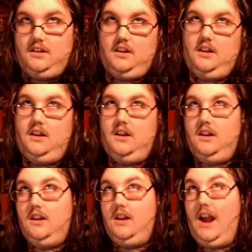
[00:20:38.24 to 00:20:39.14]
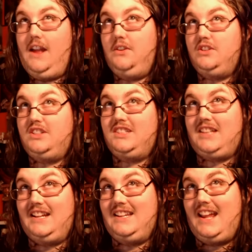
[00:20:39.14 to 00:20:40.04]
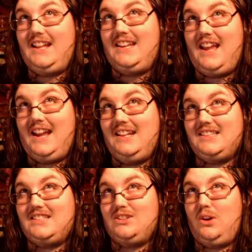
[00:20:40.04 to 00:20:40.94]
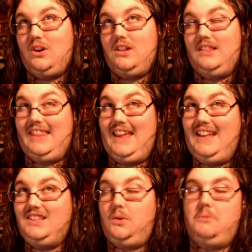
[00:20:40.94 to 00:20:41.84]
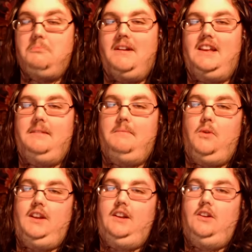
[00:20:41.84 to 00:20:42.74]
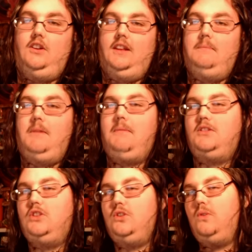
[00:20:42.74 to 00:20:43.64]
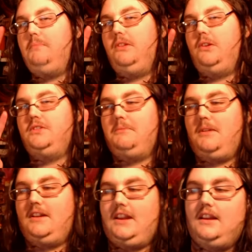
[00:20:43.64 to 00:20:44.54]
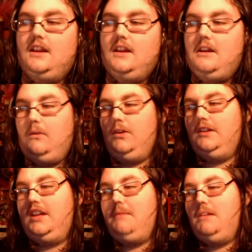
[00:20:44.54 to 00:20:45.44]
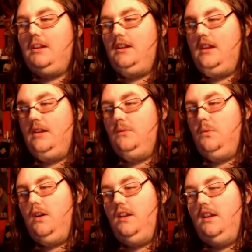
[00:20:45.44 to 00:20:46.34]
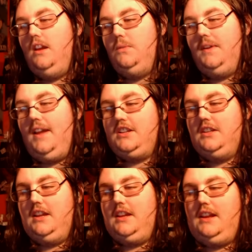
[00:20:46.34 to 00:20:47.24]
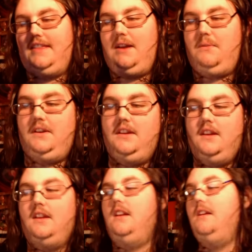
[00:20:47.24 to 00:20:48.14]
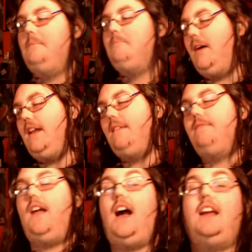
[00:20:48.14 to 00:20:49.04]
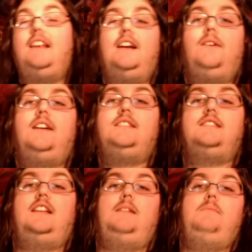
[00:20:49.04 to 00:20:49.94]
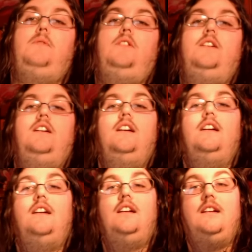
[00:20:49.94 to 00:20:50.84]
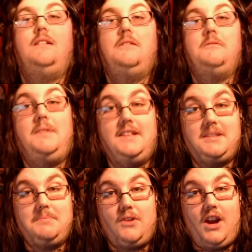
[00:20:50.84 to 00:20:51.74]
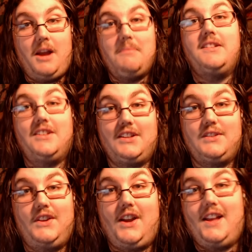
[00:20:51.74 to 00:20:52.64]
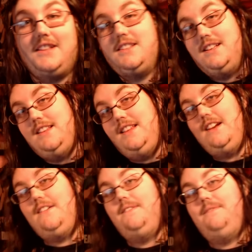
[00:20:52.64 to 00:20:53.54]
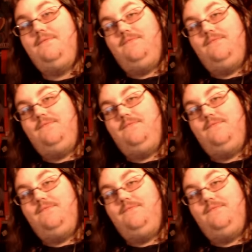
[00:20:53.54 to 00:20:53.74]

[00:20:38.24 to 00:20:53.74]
either Sunday night late or Monday morning early. Maybe two uploads on Monday. One gaming and one reaction, aka that one. But I digress anymore. Please subscribe. Till next video, guys. Later.